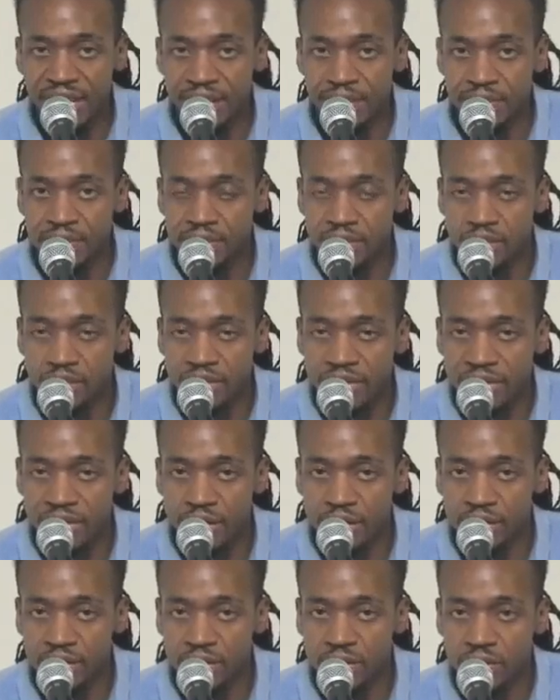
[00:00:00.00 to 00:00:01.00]
I'm still
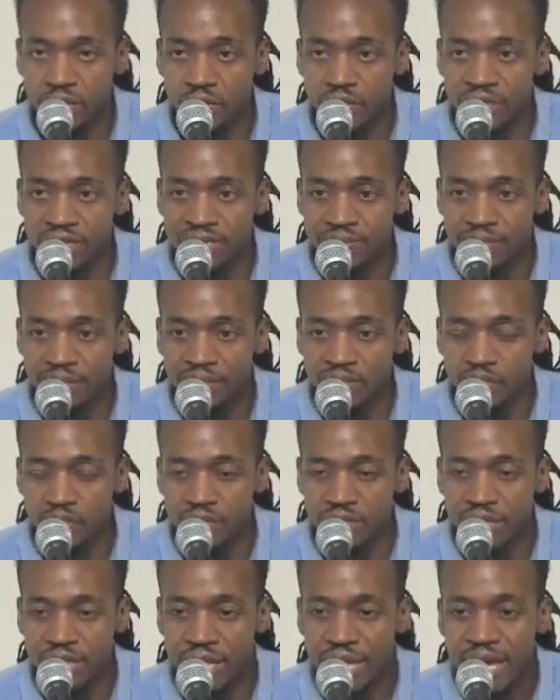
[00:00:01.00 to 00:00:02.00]
here, still doing this
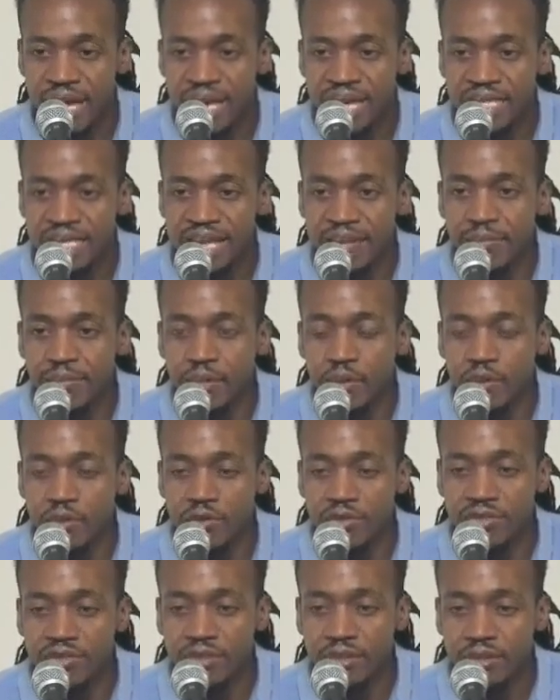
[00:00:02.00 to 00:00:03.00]
ministry. They
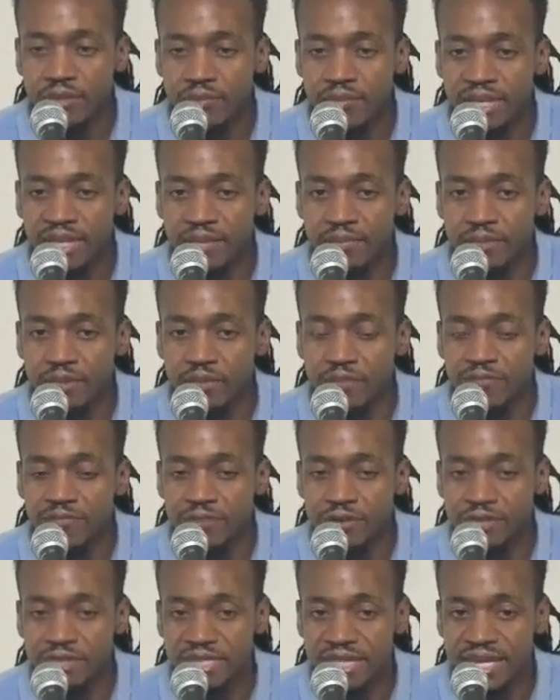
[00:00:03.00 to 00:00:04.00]
both, meaning both
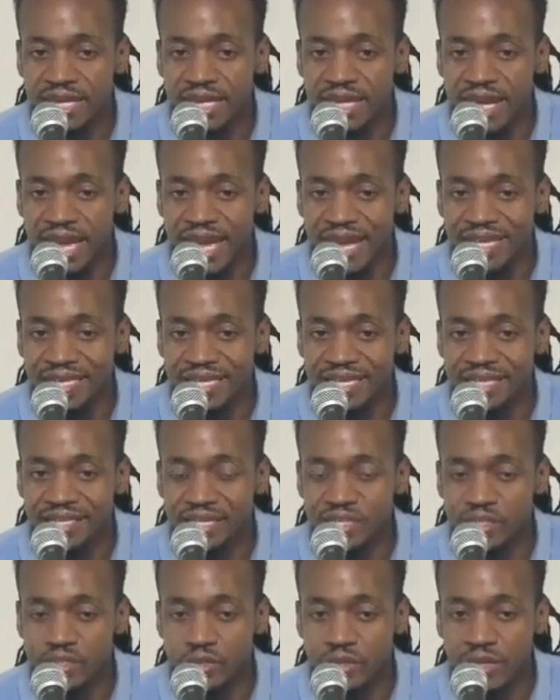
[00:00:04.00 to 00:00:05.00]
First Lady and
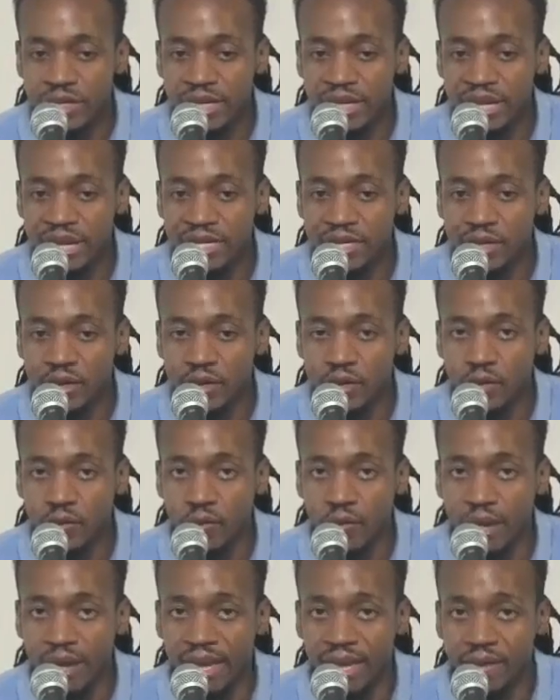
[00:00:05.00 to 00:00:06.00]
Deaconess Julia, in their
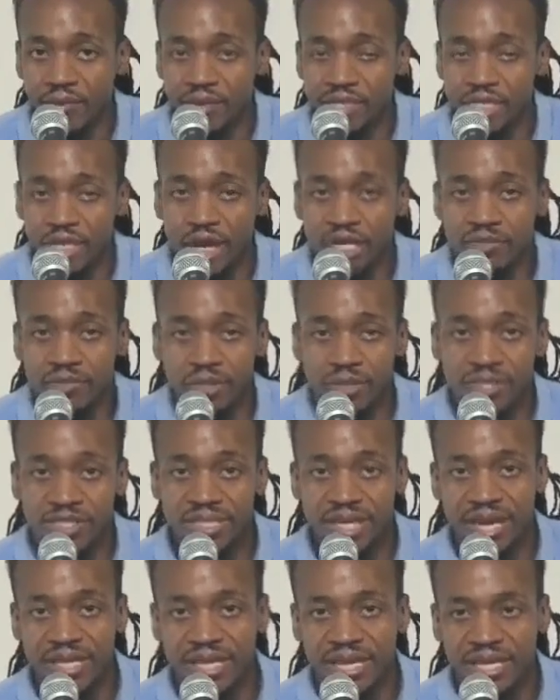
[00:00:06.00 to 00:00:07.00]
own way, would talk to me on the
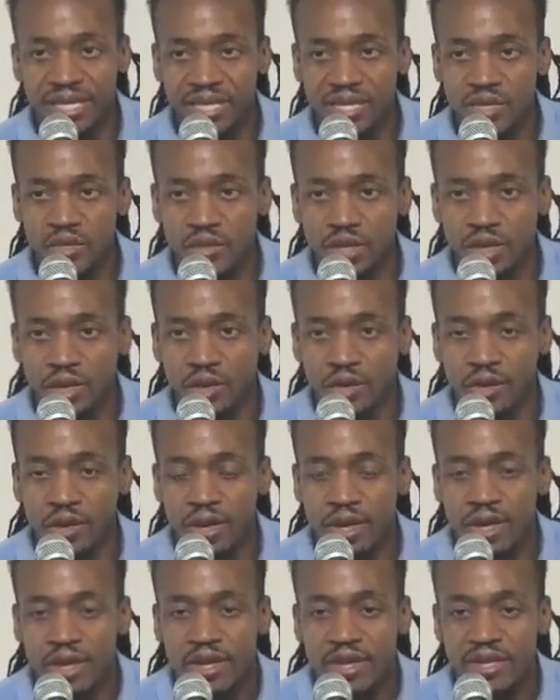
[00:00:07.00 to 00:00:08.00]
side, like, you know,
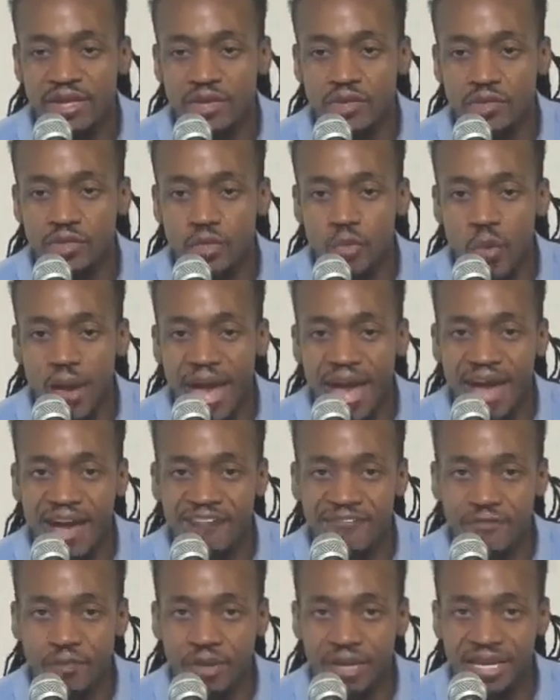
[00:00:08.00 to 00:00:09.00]
you do
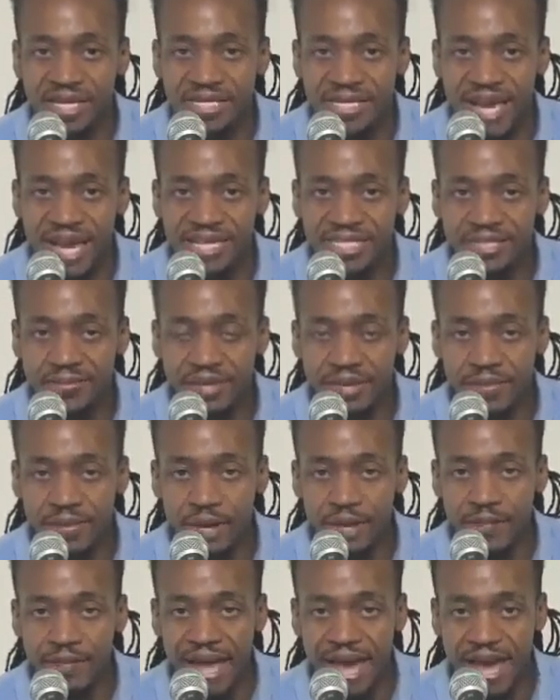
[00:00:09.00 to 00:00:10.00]
have what it takes to be
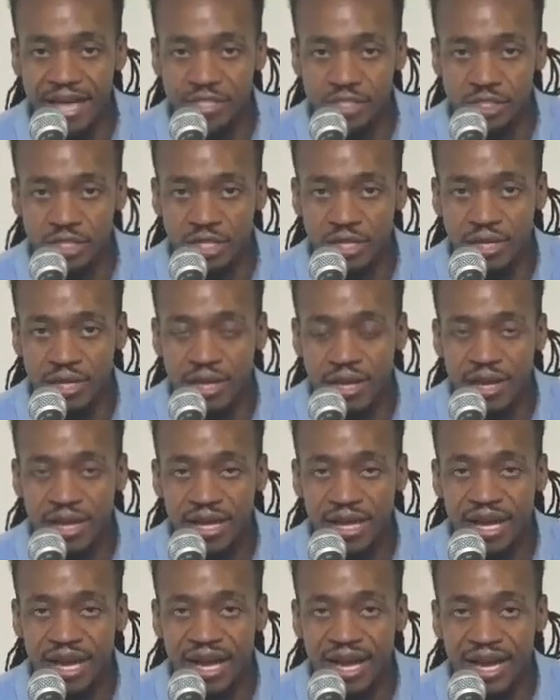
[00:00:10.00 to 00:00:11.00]
a pastor.
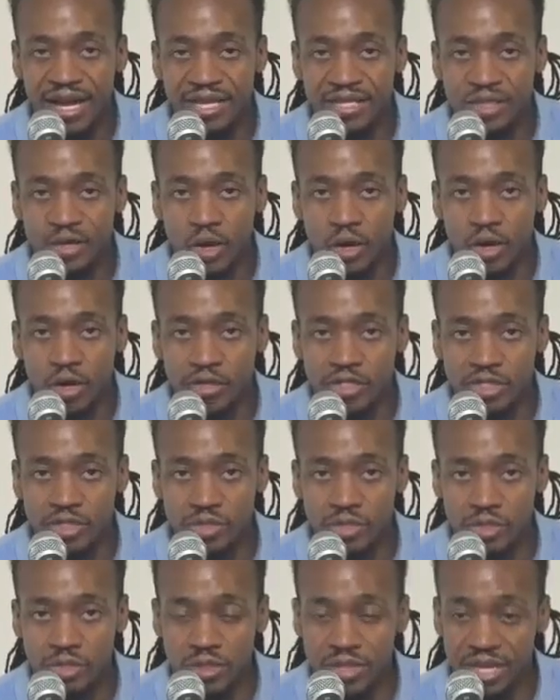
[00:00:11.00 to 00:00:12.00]
God has called you
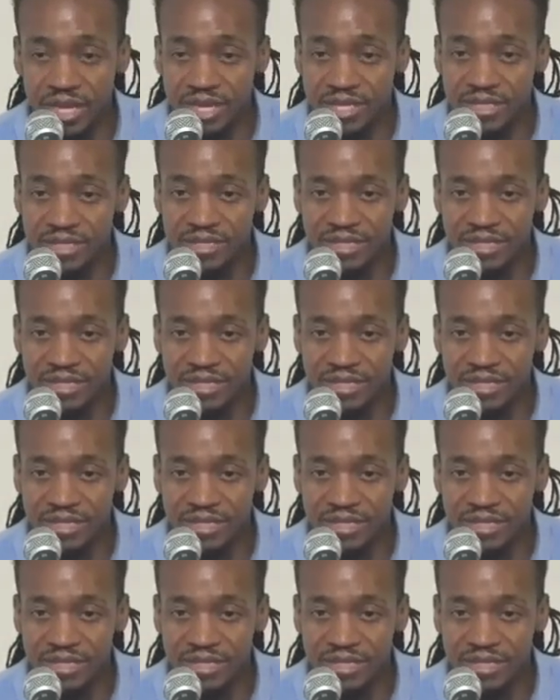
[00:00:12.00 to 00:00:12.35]
to this.